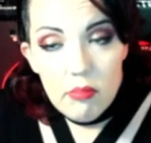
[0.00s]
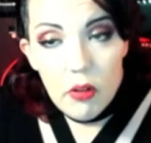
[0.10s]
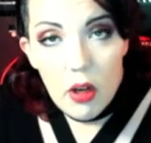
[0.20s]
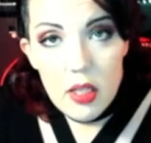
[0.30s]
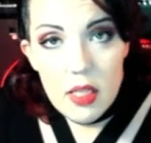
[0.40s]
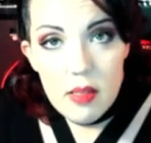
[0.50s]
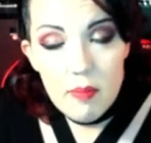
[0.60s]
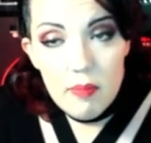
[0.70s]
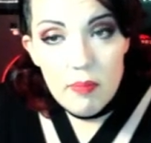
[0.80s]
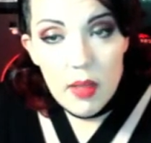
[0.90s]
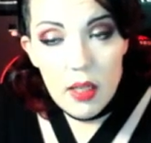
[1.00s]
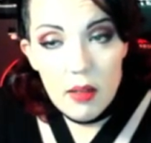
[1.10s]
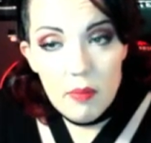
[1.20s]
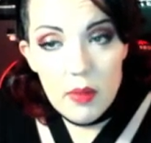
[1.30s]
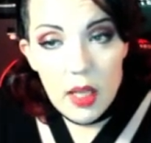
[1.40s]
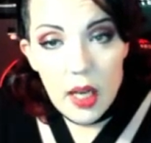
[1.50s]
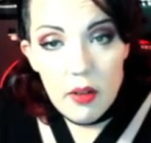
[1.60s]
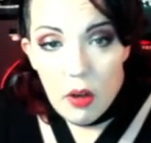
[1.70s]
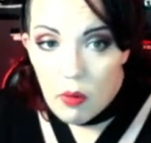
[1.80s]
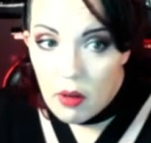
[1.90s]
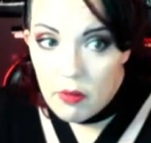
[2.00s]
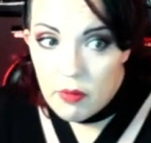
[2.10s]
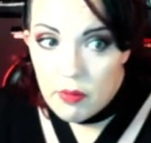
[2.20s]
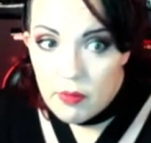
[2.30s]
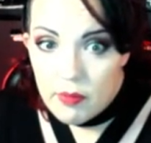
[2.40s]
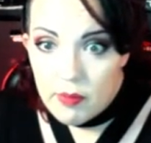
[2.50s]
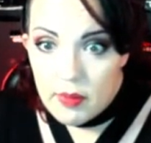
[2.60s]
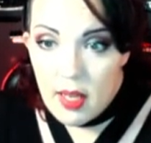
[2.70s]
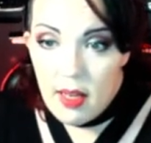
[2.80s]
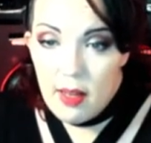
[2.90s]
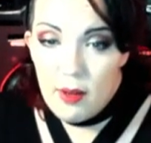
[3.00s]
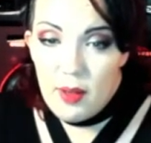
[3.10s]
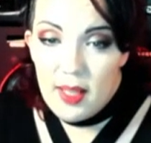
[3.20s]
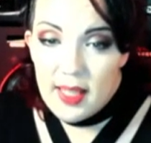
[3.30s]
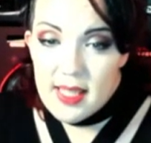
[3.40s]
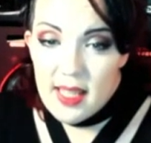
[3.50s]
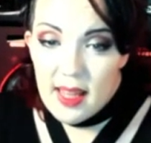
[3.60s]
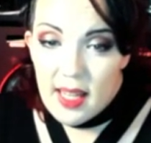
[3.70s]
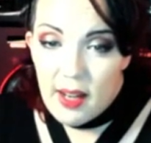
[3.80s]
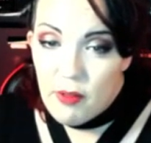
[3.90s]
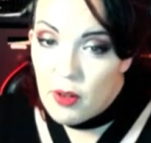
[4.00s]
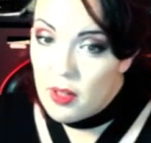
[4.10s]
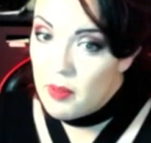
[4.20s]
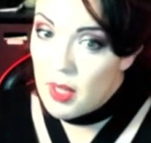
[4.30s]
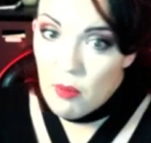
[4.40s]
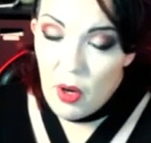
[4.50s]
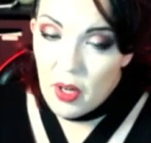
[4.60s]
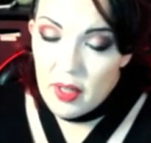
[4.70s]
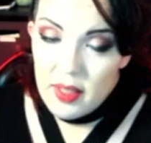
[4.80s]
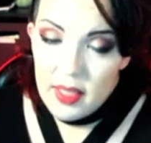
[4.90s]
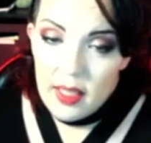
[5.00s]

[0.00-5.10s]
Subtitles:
for autism that I know of. At least none that I've heard of that work.